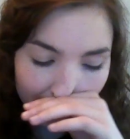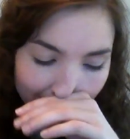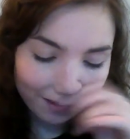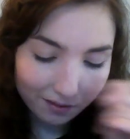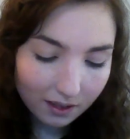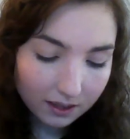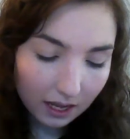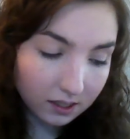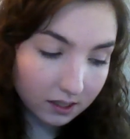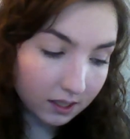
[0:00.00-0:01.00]
now that
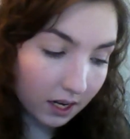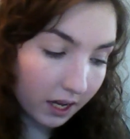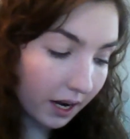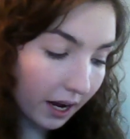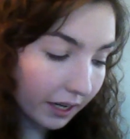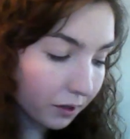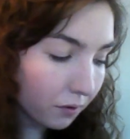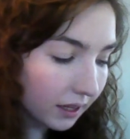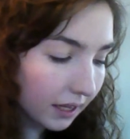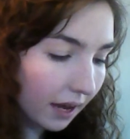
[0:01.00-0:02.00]
that's done, I don't
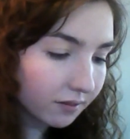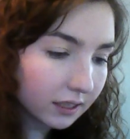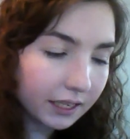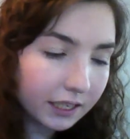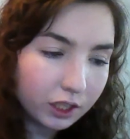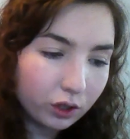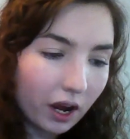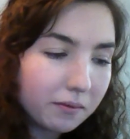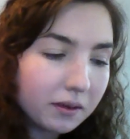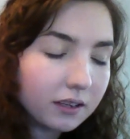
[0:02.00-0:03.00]
really have to let it dry
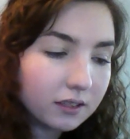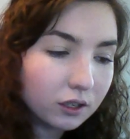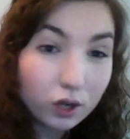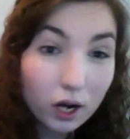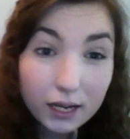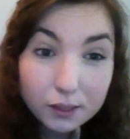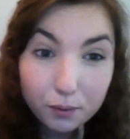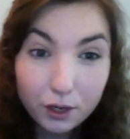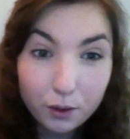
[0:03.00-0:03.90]
because it dries pretty